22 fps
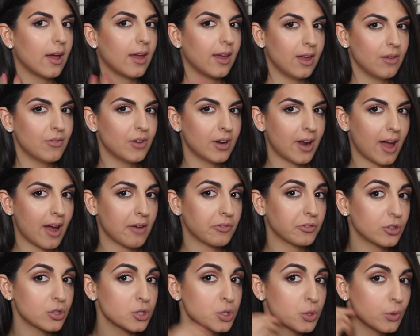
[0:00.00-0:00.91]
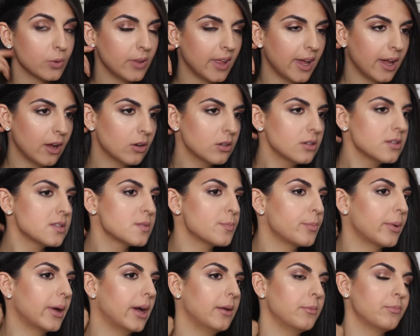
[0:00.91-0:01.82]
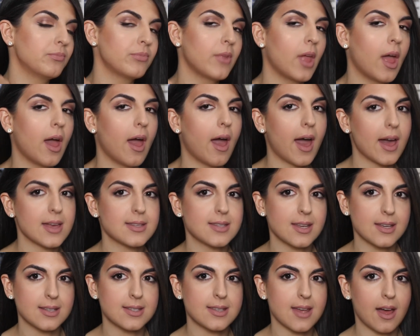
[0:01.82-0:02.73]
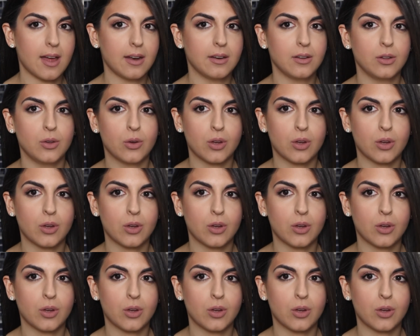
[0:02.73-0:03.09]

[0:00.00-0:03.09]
even after 2 layers, but as I said,